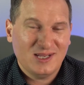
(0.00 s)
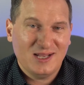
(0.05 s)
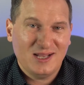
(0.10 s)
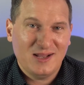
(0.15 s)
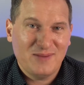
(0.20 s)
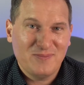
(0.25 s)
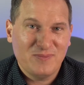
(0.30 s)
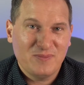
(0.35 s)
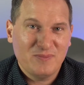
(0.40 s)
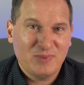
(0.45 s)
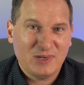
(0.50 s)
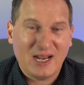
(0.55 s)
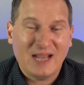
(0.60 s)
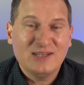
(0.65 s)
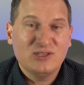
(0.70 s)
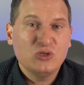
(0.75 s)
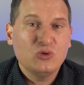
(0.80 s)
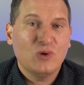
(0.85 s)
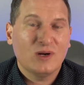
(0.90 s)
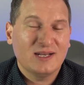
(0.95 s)
um, but I
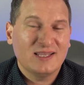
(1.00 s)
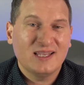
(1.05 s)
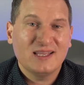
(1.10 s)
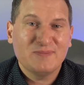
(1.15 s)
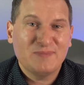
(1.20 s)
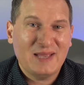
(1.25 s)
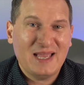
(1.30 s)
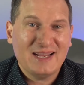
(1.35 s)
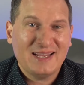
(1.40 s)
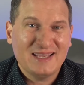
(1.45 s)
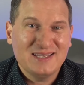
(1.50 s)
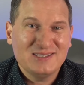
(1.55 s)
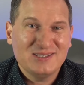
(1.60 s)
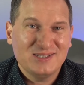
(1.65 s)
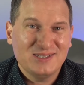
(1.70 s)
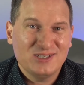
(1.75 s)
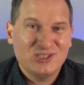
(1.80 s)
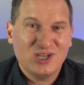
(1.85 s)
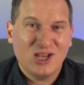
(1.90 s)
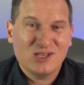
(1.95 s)
do want to get back
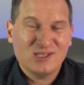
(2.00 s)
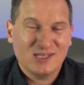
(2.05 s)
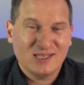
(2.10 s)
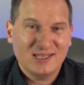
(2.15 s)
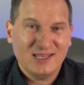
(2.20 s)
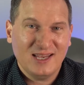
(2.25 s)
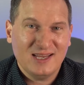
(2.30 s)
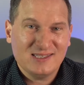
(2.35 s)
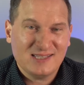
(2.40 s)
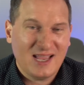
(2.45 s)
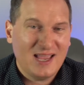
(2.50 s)
into the just-in-case.